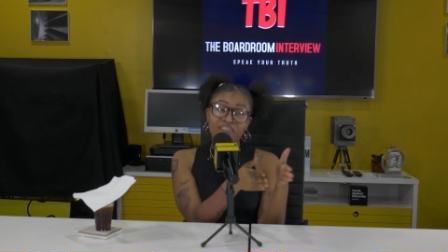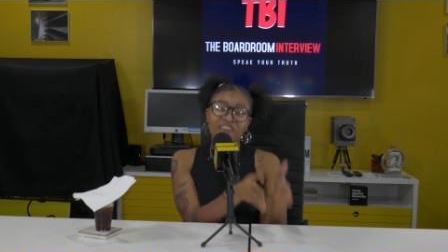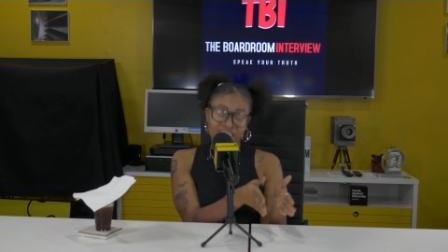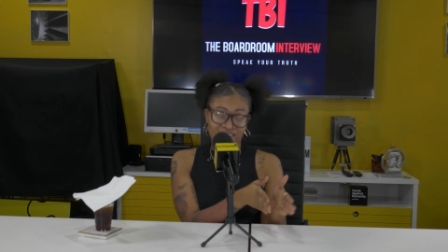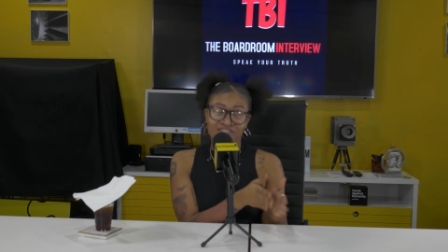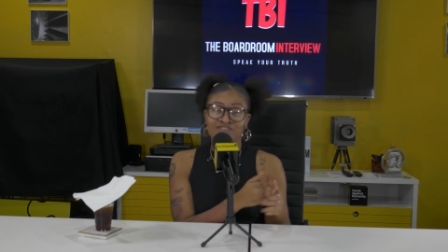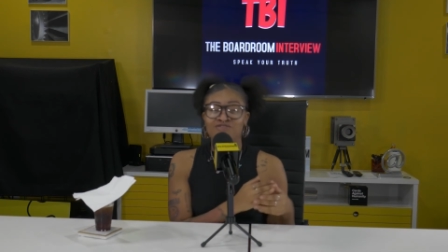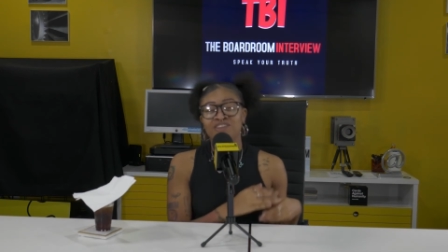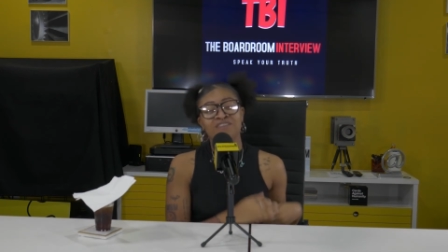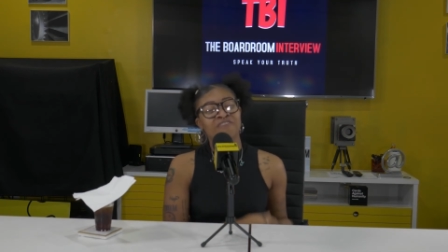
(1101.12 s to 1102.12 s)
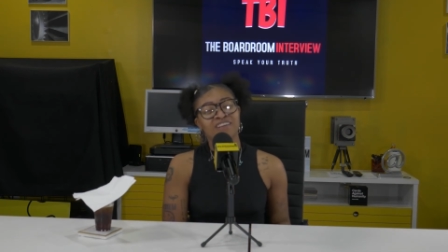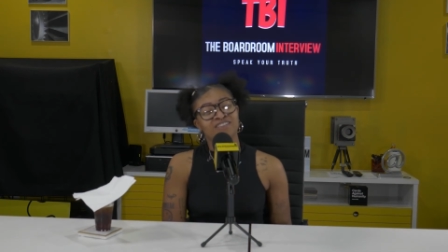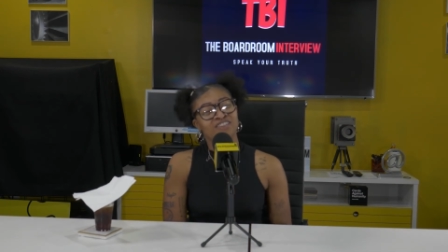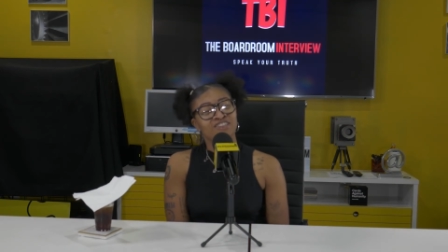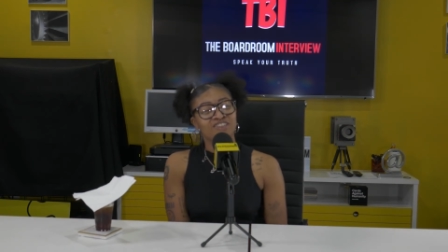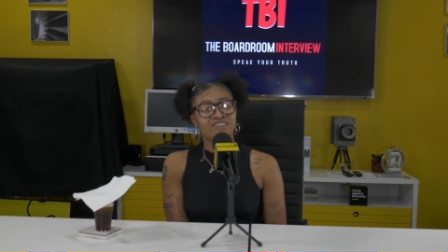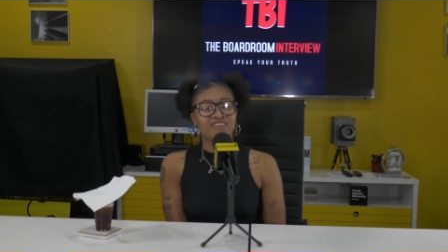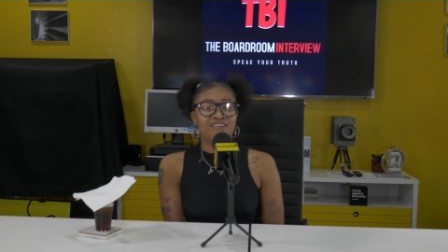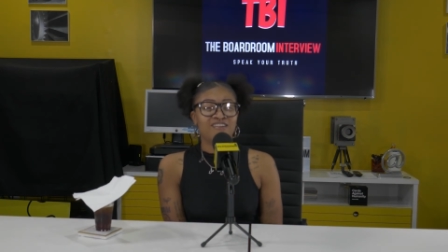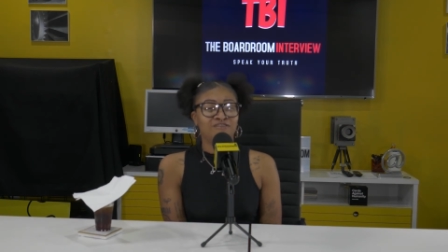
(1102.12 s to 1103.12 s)
investors, real investors,
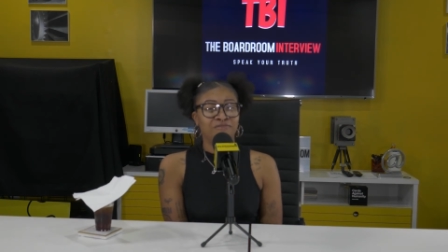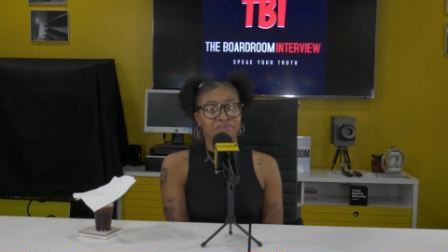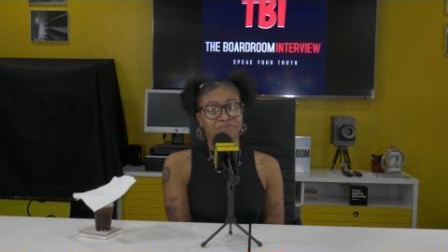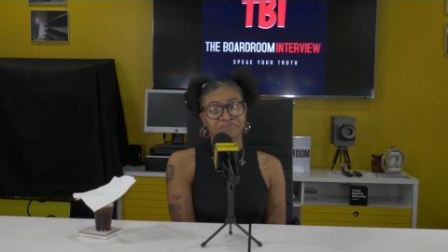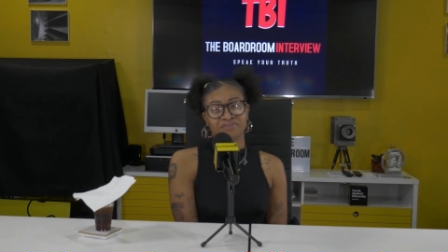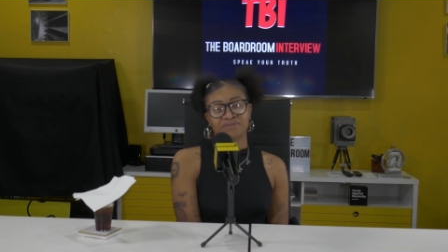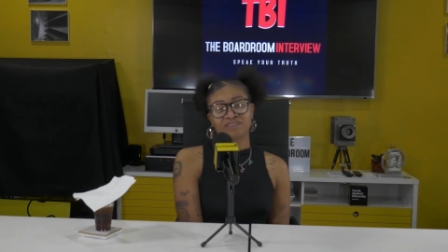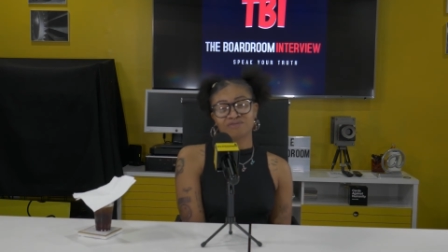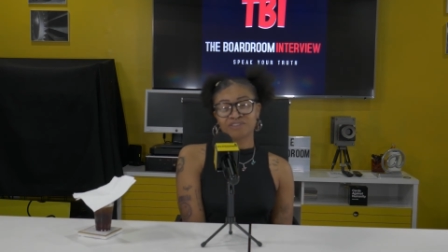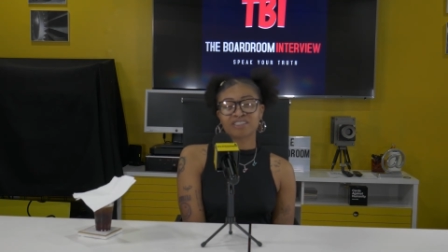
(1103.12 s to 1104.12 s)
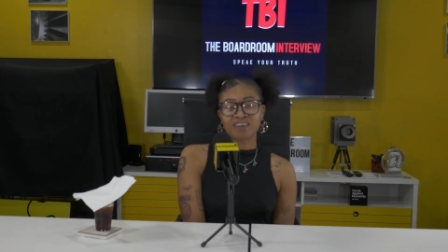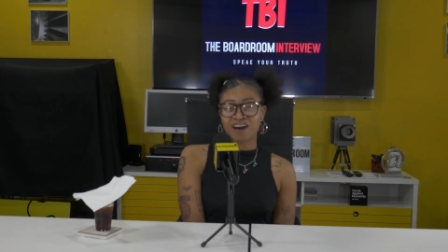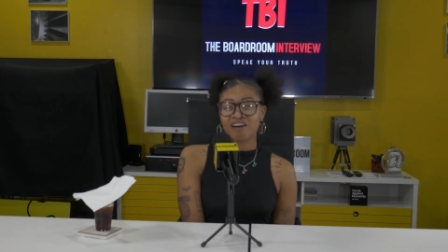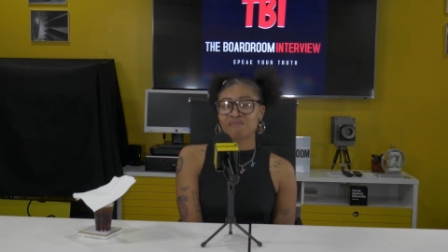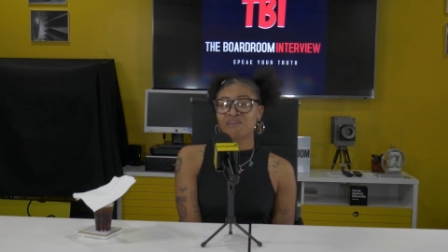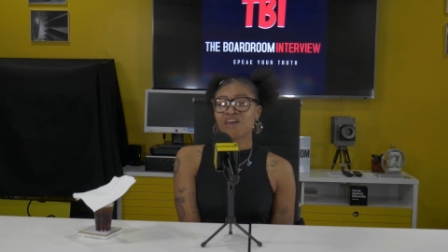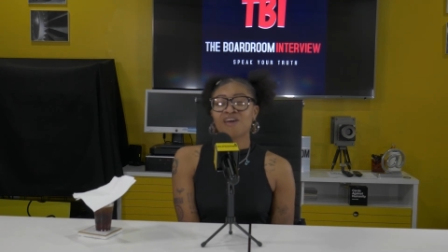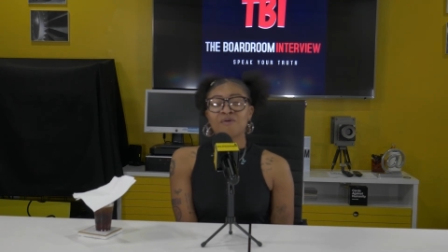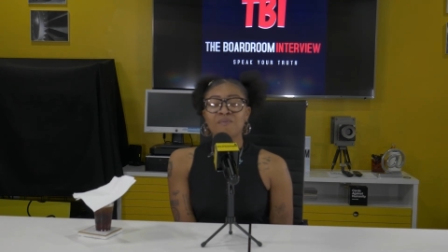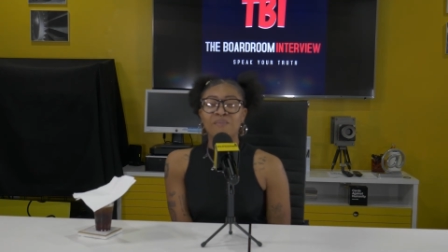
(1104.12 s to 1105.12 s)
yeah. um, real time.
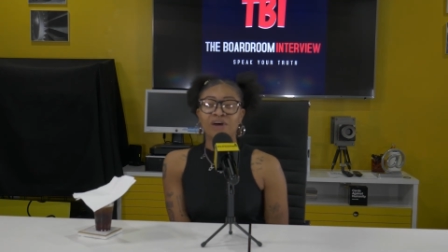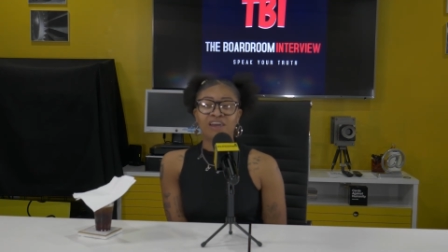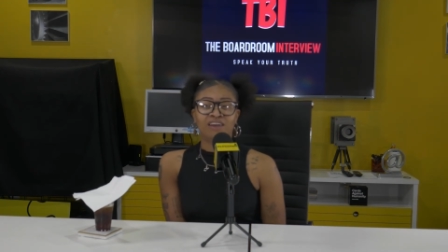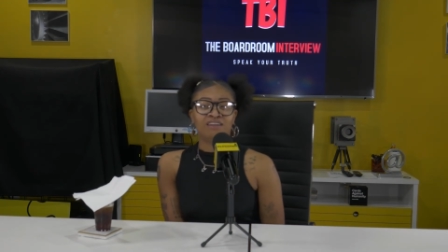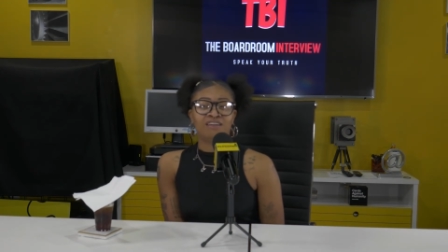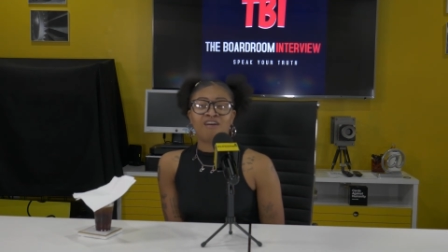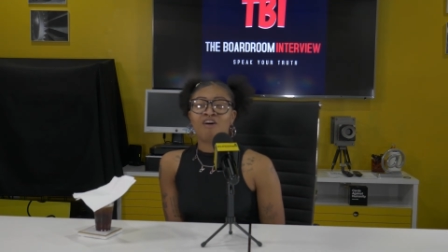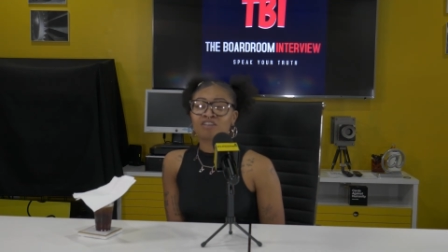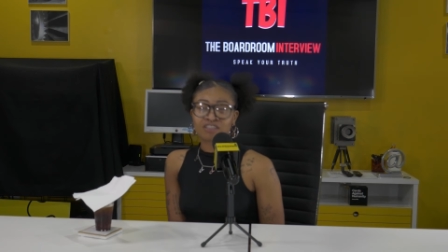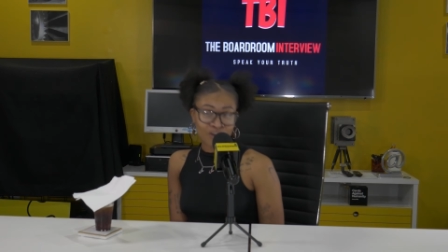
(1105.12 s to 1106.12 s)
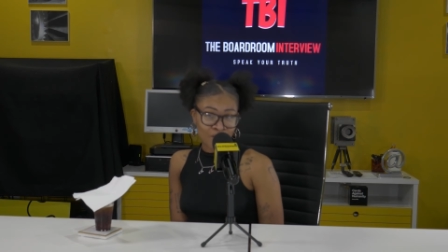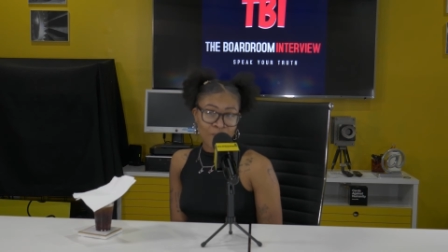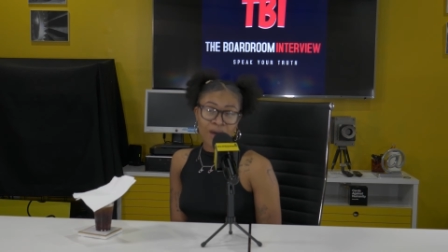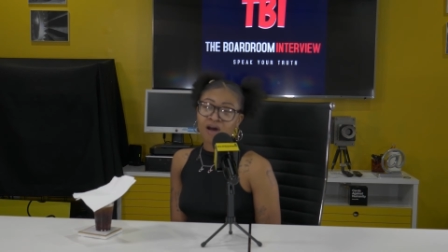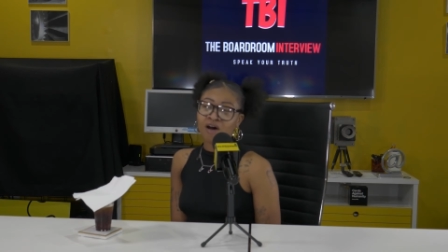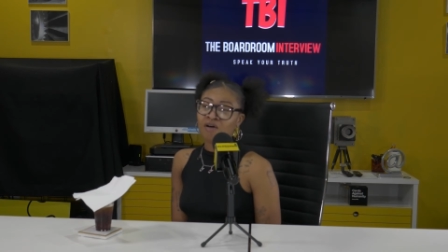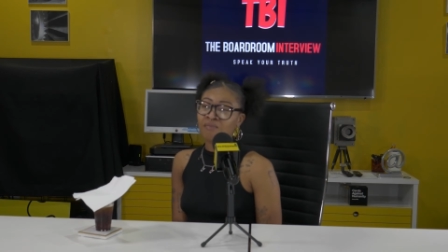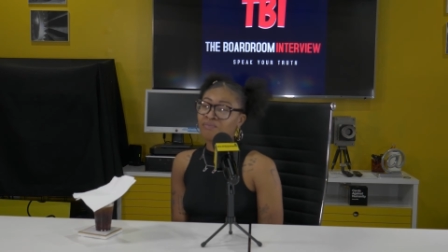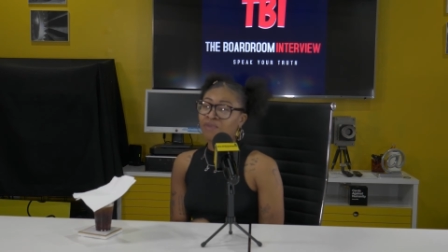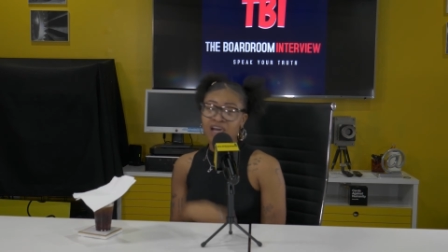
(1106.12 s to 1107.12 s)
But also,
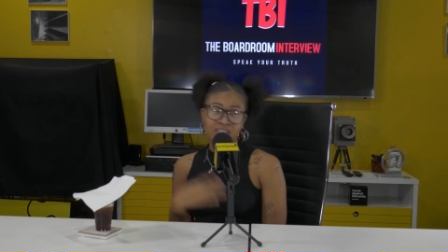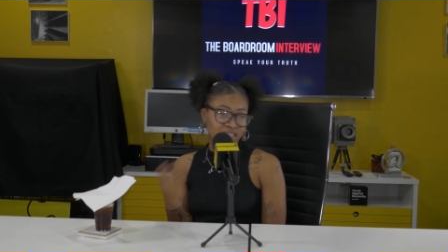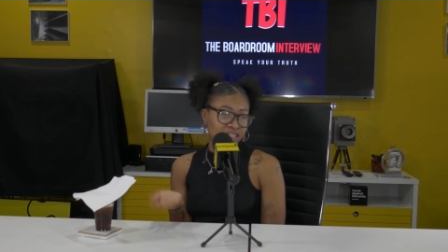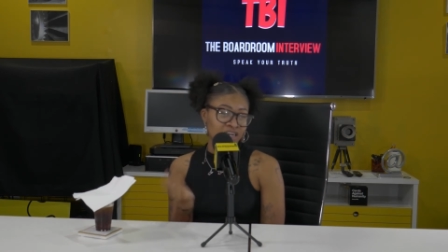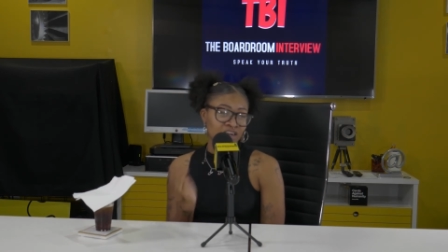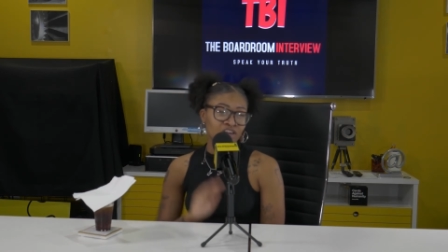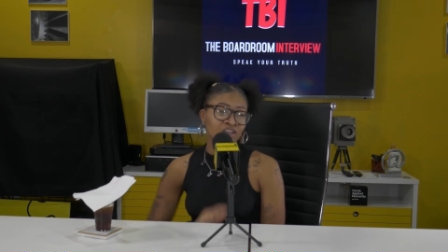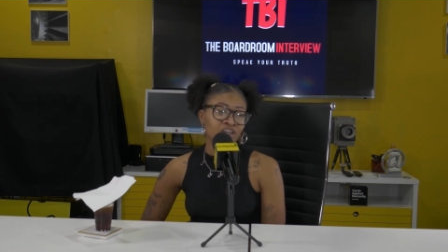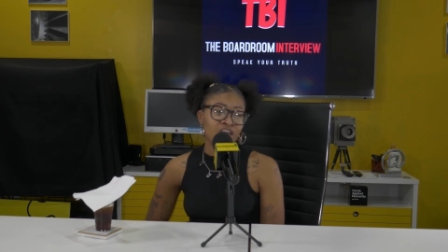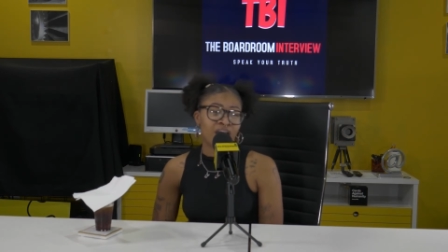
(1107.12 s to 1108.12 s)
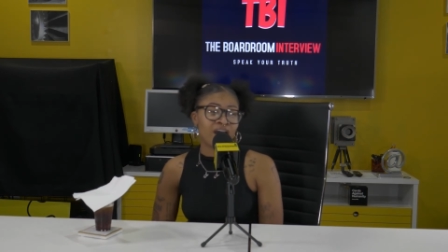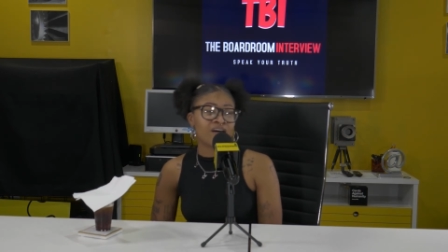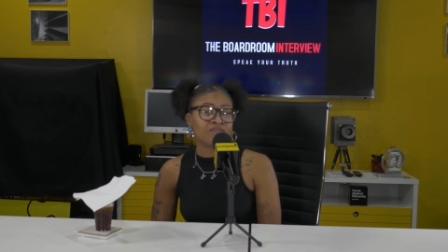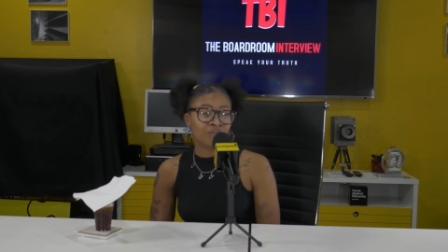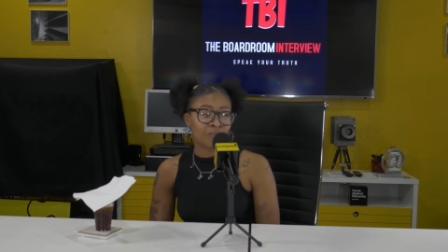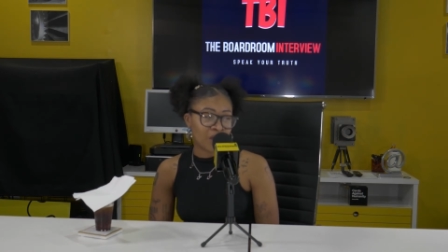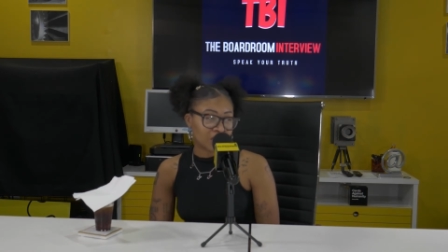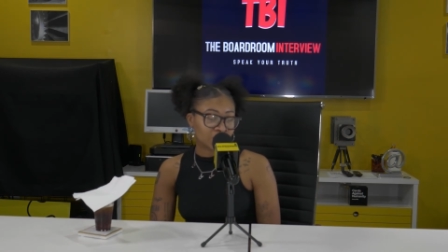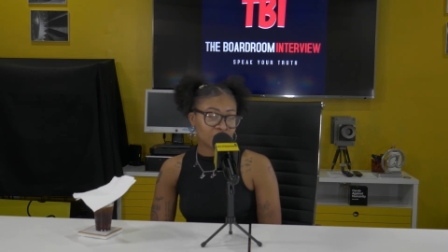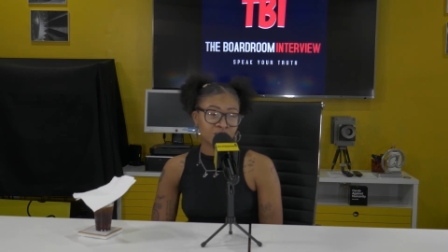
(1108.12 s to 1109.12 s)
um, as I stated earlier, I have the
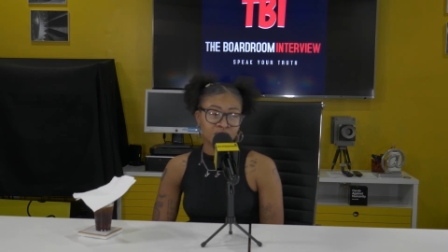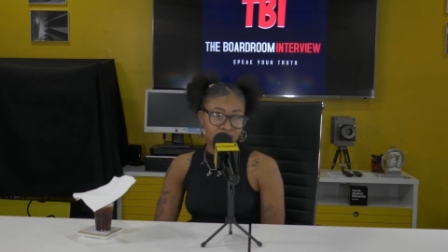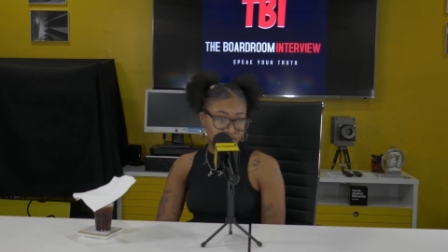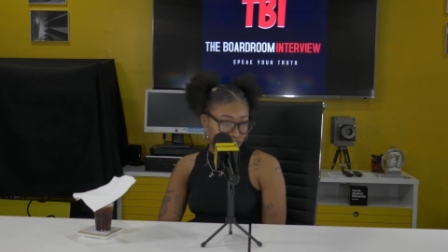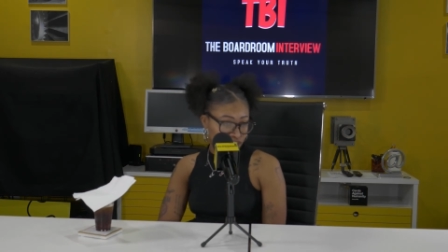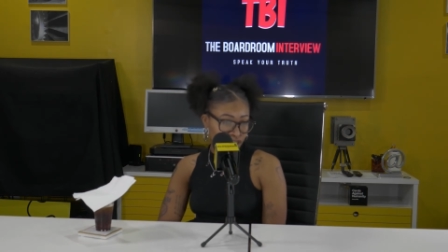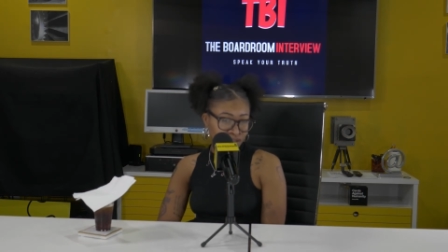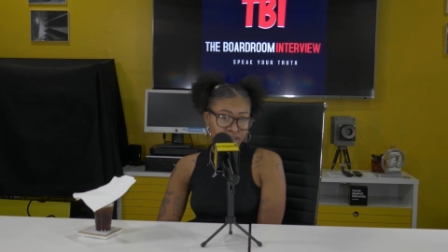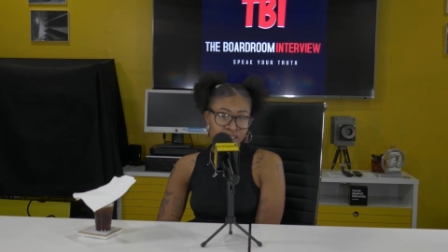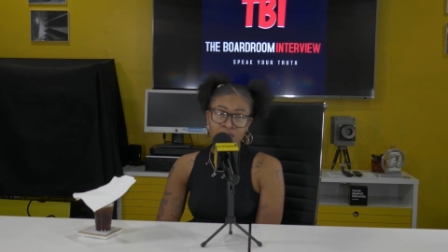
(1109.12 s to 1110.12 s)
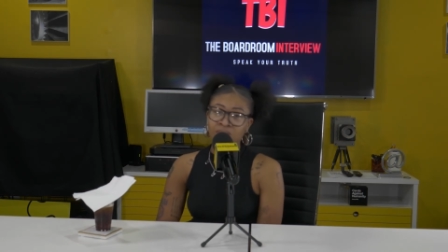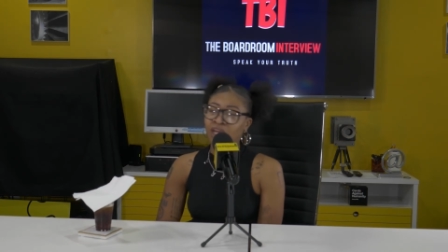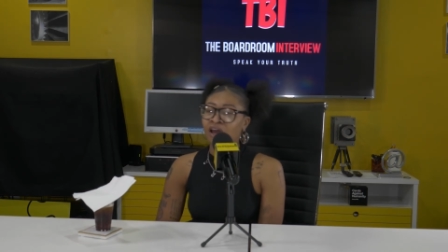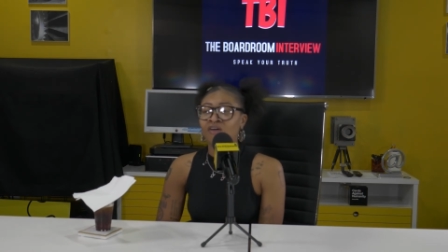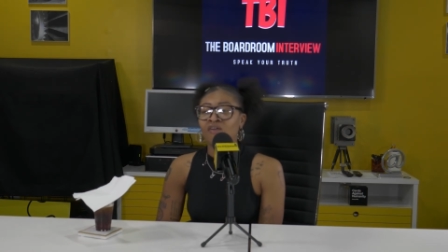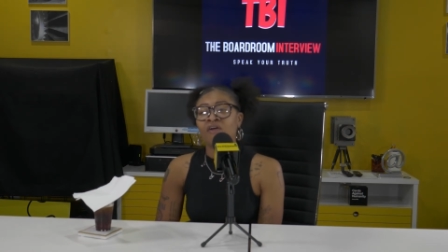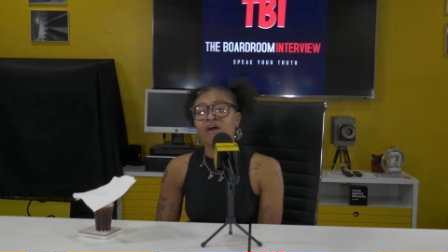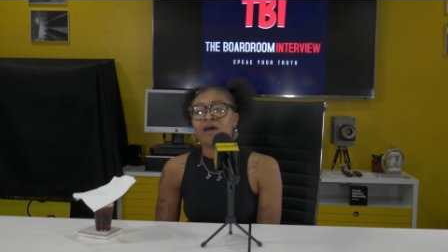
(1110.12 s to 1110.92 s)
projects with the TV shows coming out.